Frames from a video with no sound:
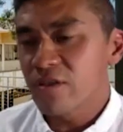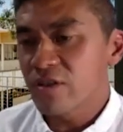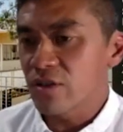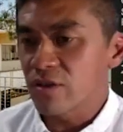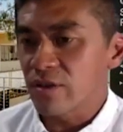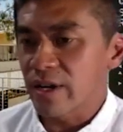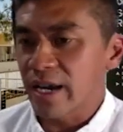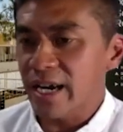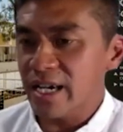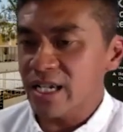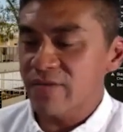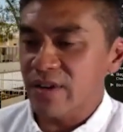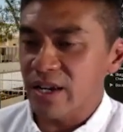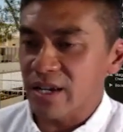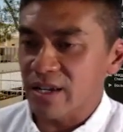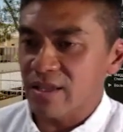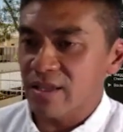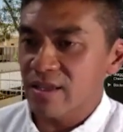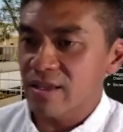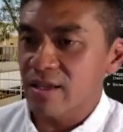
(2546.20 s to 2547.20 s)
to
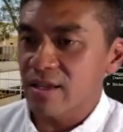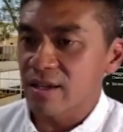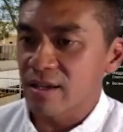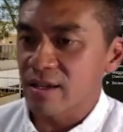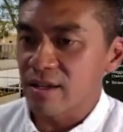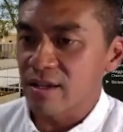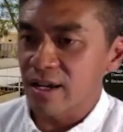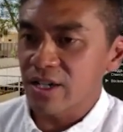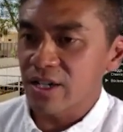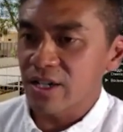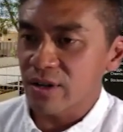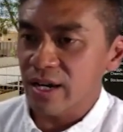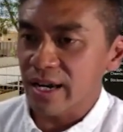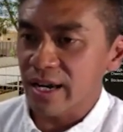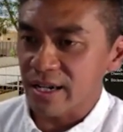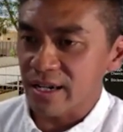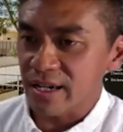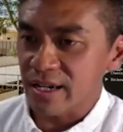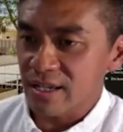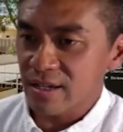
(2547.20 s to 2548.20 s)
activate the N O D two
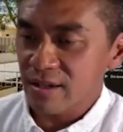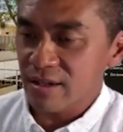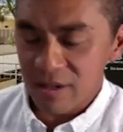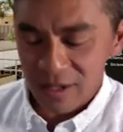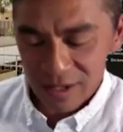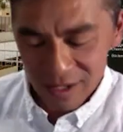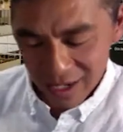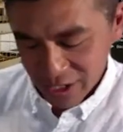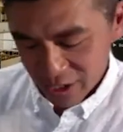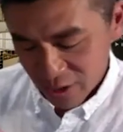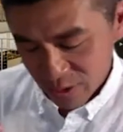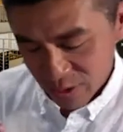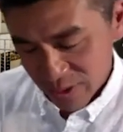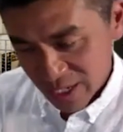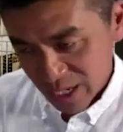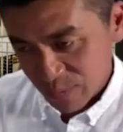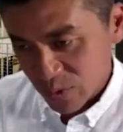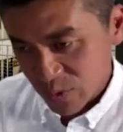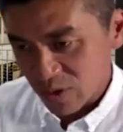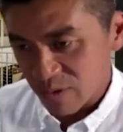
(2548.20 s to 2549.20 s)
agonist, the N O D two
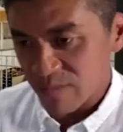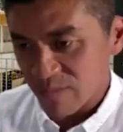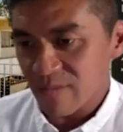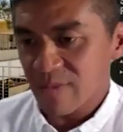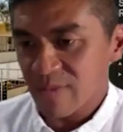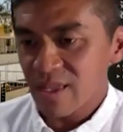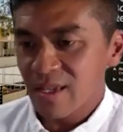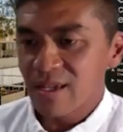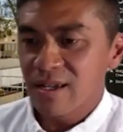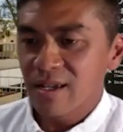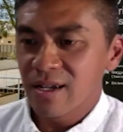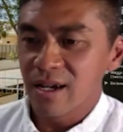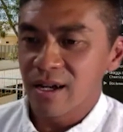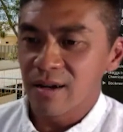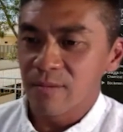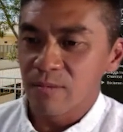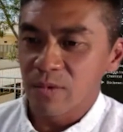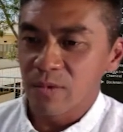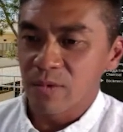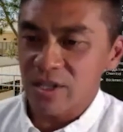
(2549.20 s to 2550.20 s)
receptor.
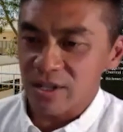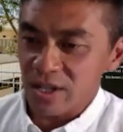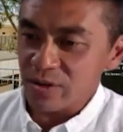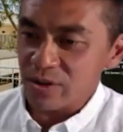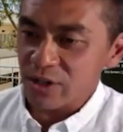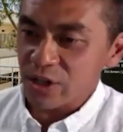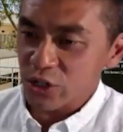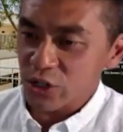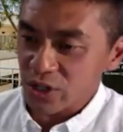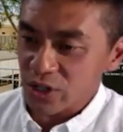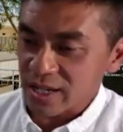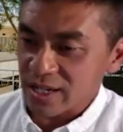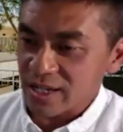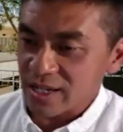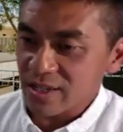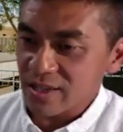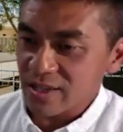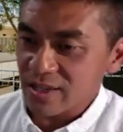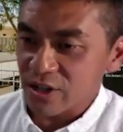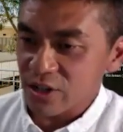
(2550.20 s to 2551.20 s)
Um, what's also interesting is
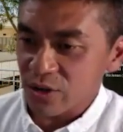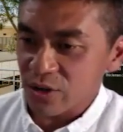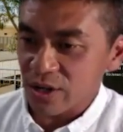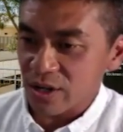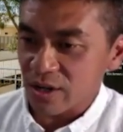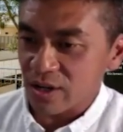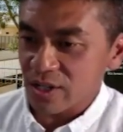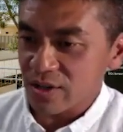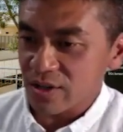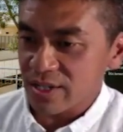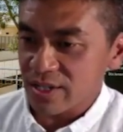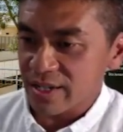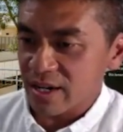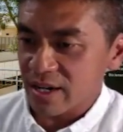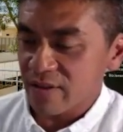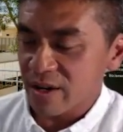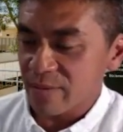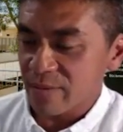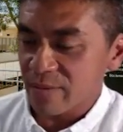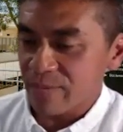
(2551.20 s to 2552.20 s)
their screen also
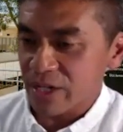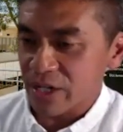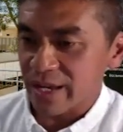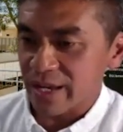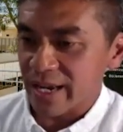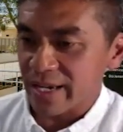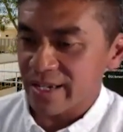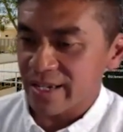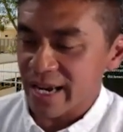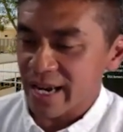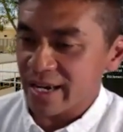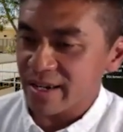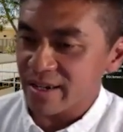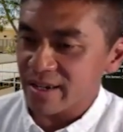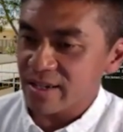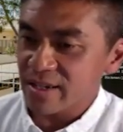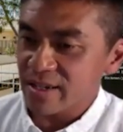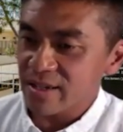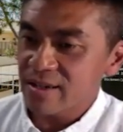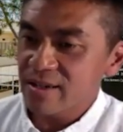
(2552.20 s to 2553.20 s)
identified potential
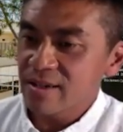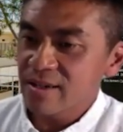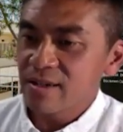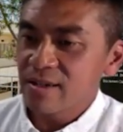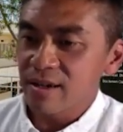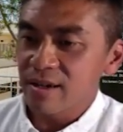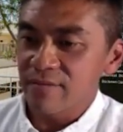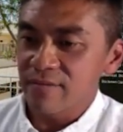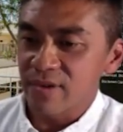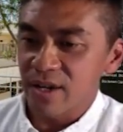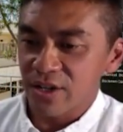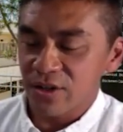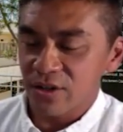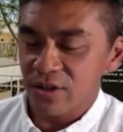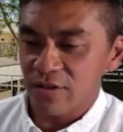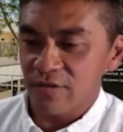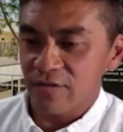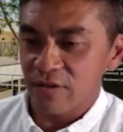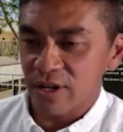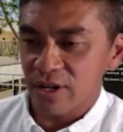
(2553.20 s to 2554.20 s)
antagonists of N O D
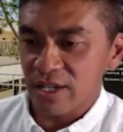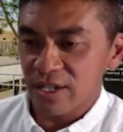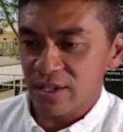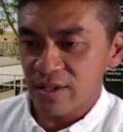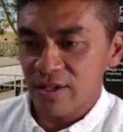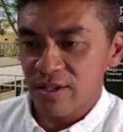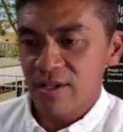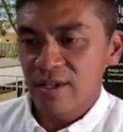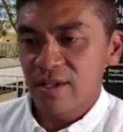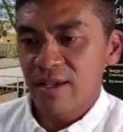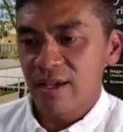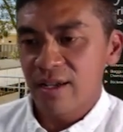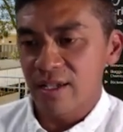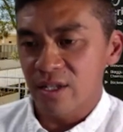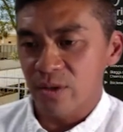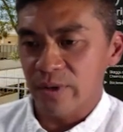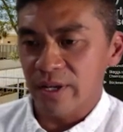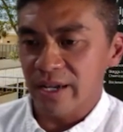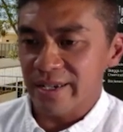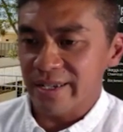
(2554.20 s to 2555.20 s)
two for us
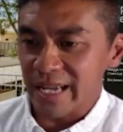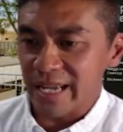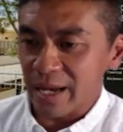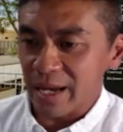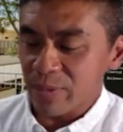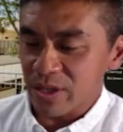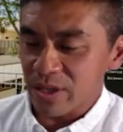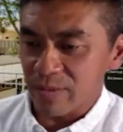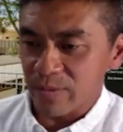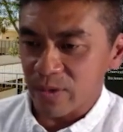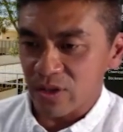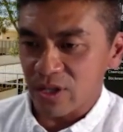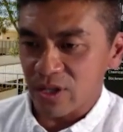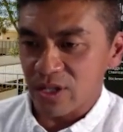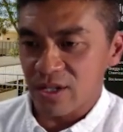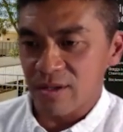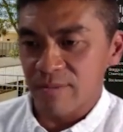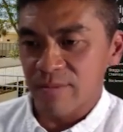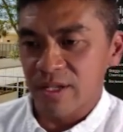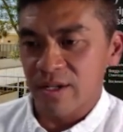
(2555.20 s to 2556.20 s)
as a way to dampen the immune
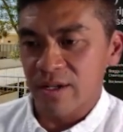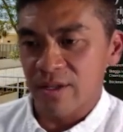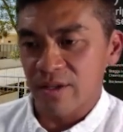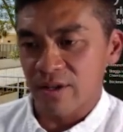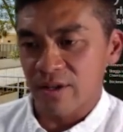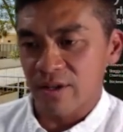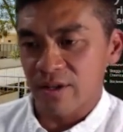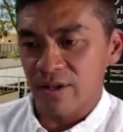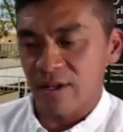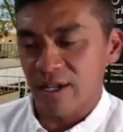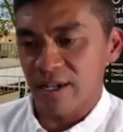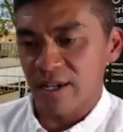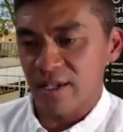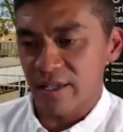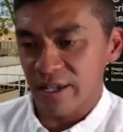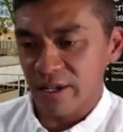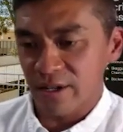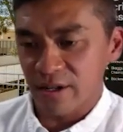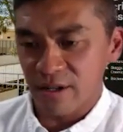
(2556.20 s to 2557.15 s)
system in other contexts.